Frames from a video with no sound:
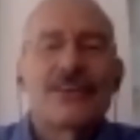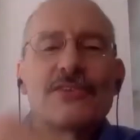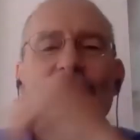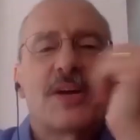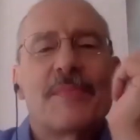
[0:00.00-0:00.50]
you
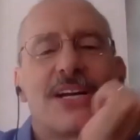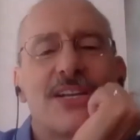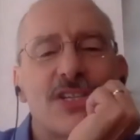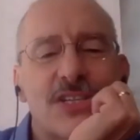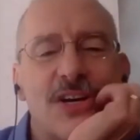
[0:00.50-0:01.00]
very
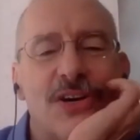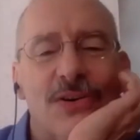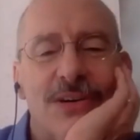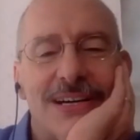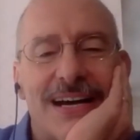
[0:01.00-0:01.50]
much.
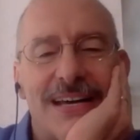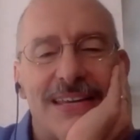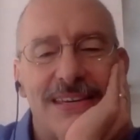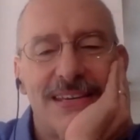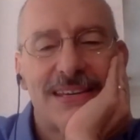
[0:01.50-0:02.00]
So I
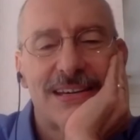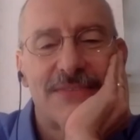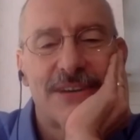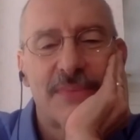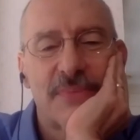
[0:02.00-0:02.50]
think
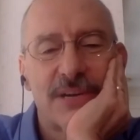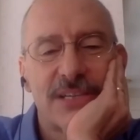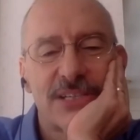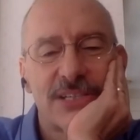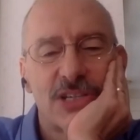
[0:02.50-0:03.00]
if I
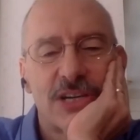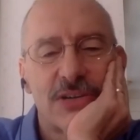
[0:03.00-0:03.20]
press share